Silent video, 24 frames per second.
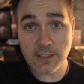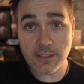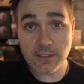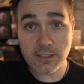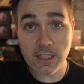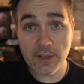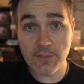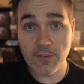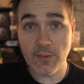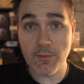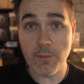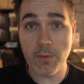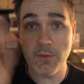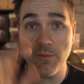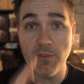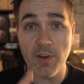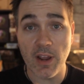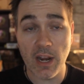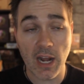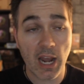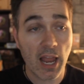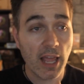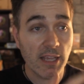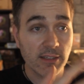and stuff have been
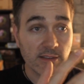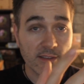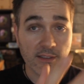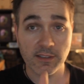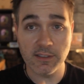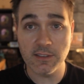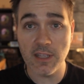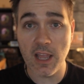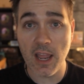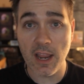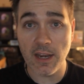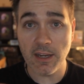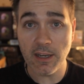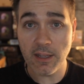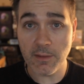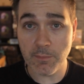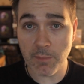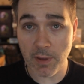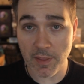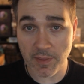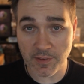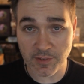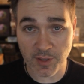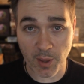finalized and signed by the